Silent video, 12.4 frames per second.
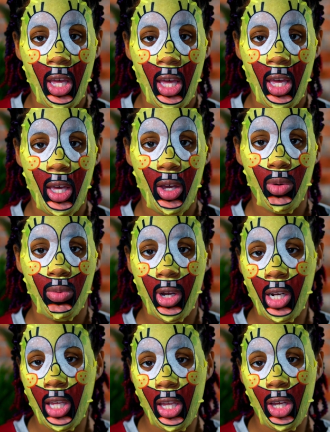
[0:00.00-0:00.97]
a
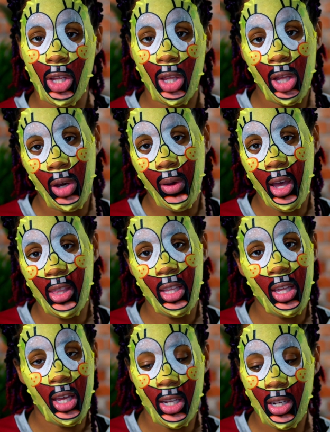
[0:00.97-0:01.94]
radiant glow at
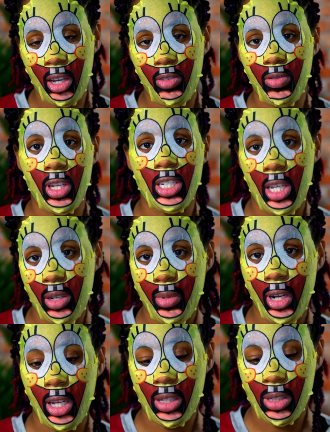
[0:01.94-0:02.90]
the end of the 10
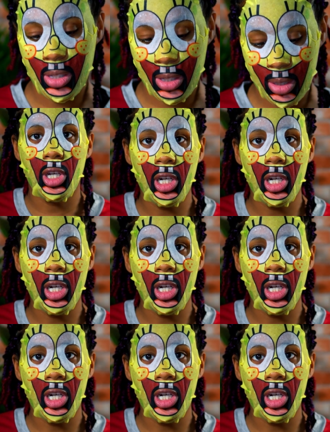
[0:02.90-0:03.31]
minutes.